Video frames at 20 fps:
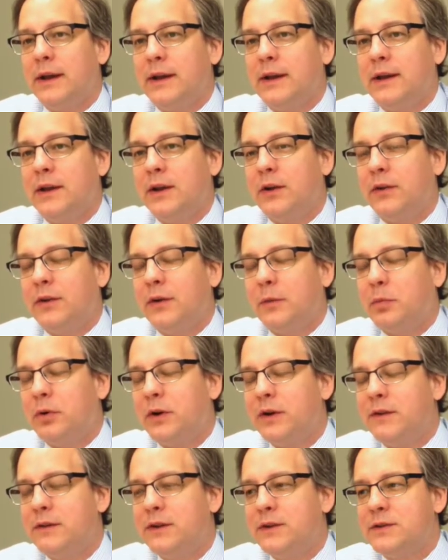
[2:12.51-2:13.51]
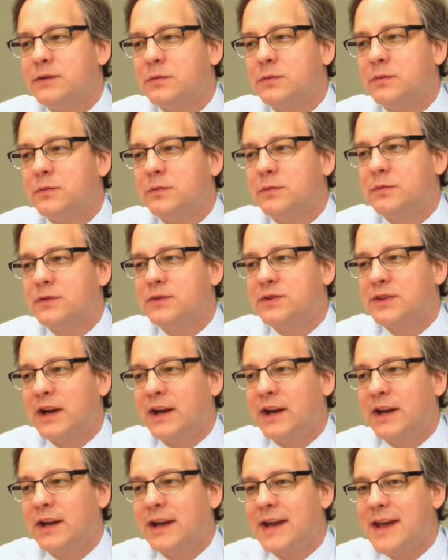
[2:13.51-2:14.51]
their previous
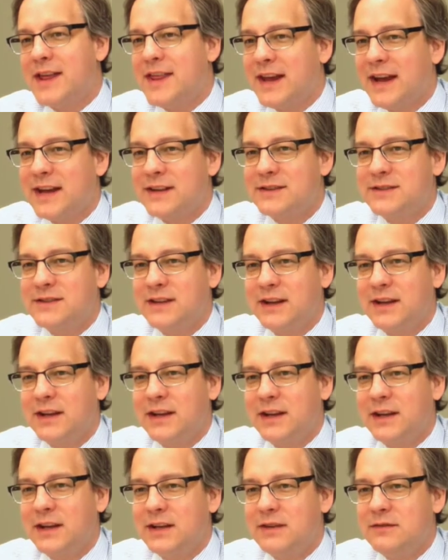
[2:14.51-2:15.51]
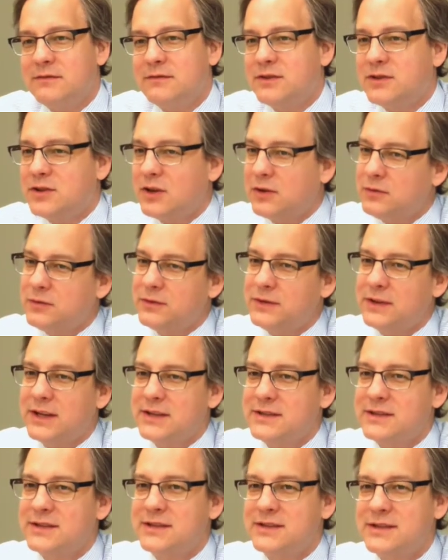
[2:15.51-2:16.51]
study and that study don't
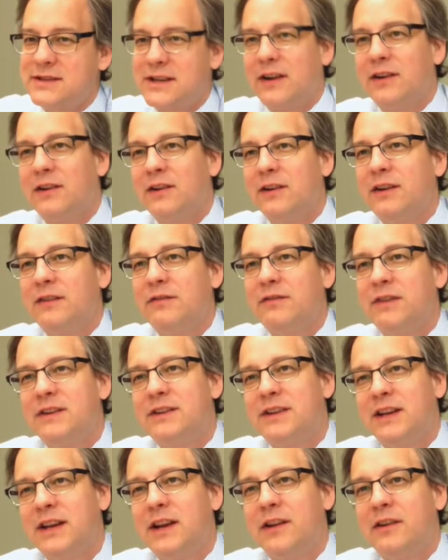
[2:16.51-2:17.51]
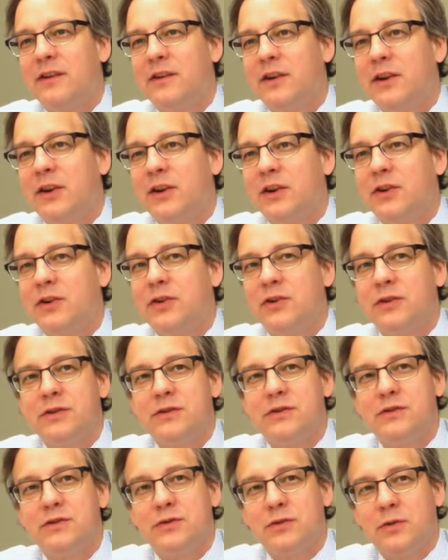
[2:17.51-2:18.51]
necessarily fit together in a good
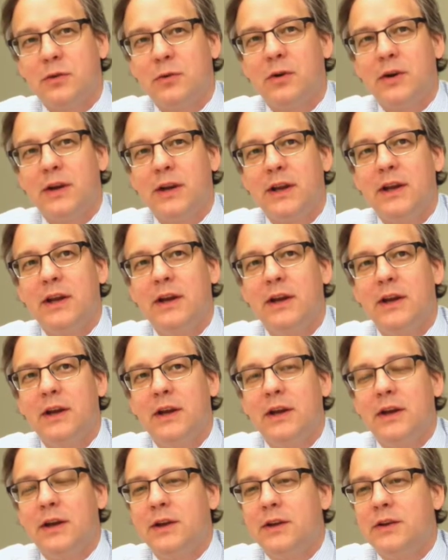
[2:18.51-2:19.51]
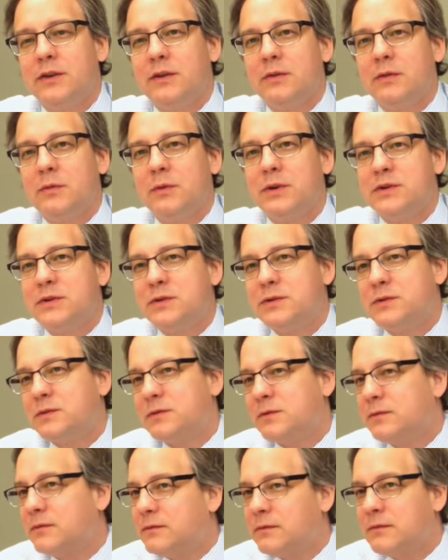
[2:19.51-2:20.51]
story, which
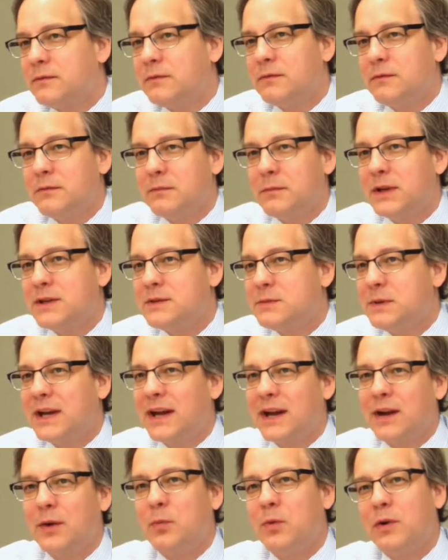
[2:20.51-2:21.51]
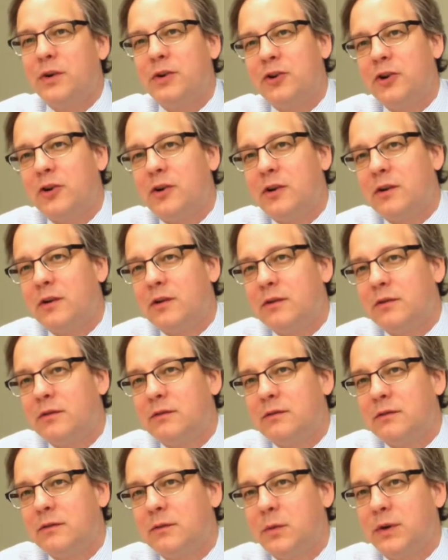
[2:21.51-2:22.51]
makes me kind of wonder
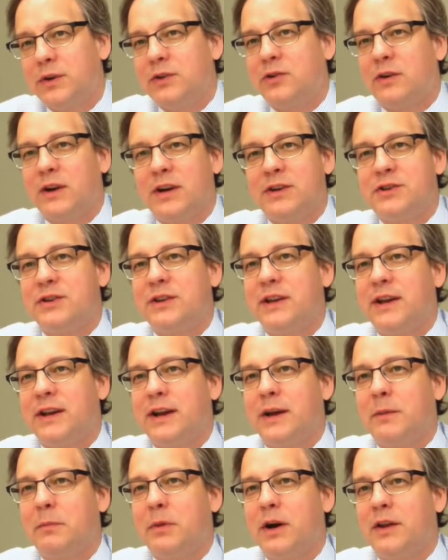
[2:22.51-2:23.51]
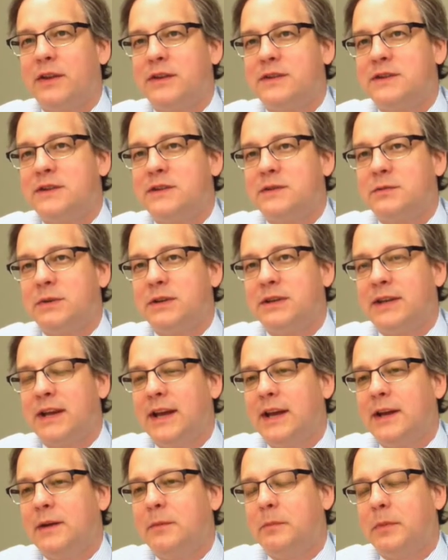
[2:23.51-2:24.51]
what direction that hypothesis would
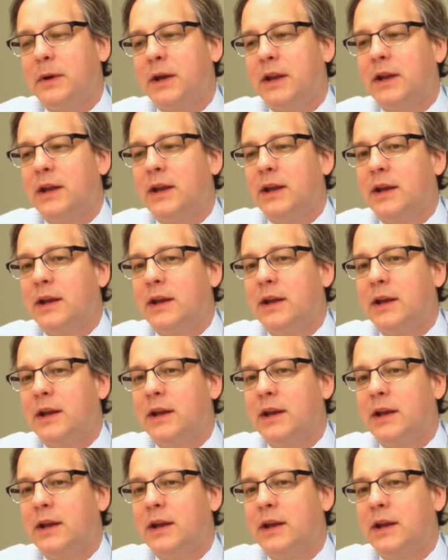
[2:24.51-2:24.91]
take. But